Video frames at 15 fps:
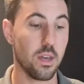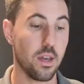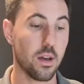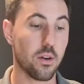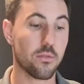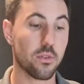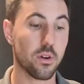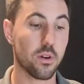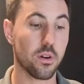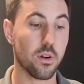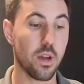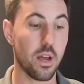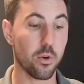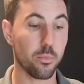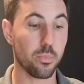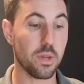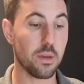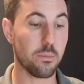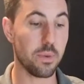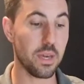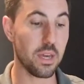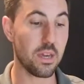However,
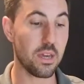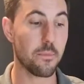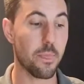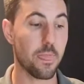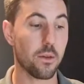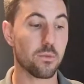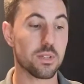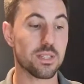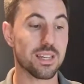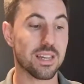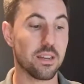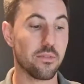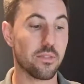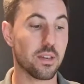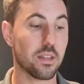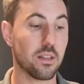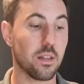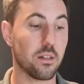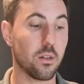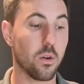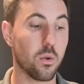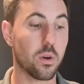LBP was significantly
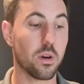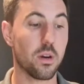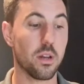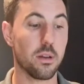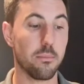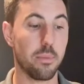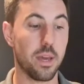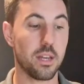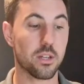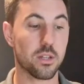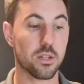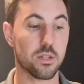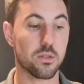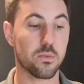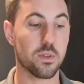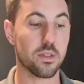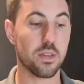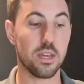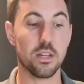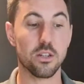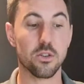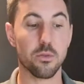lower in patients with
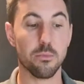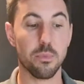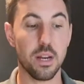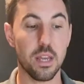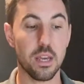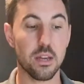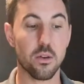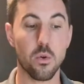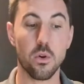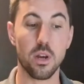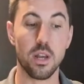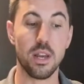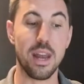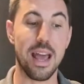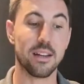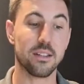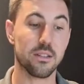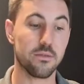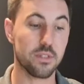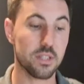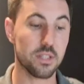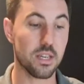intermediate or inactive
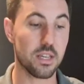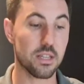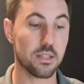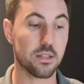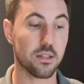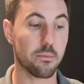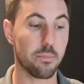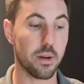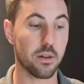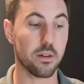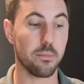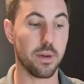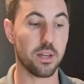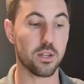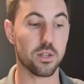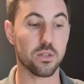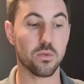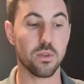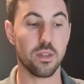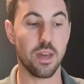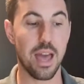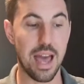disease compared to patients
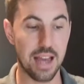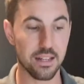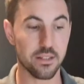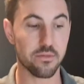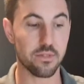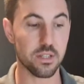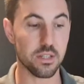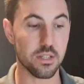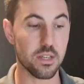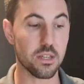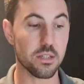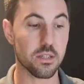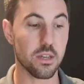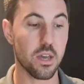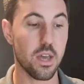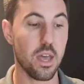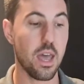with active disease.